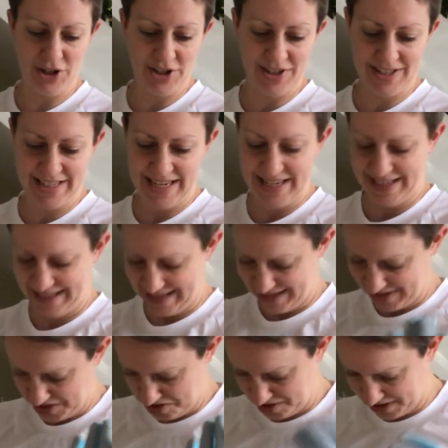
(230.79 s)
You can see because they're
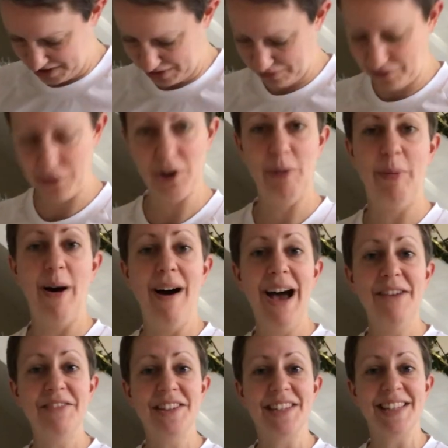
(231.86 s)
starting to fall
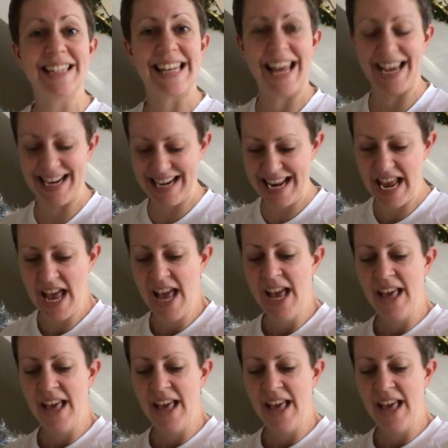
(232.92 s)
apart ever so slightly.